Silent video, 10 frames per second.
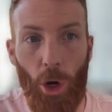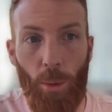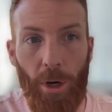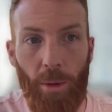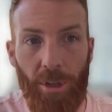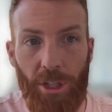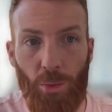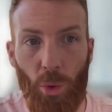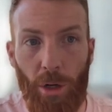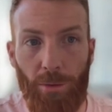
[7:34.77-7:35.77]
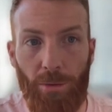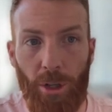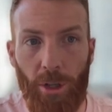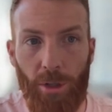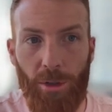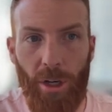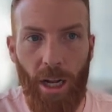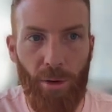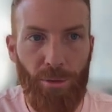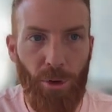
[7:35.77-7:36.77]
open up this
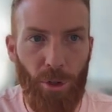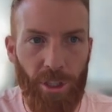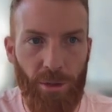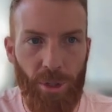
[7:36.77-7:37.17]
workflow folder,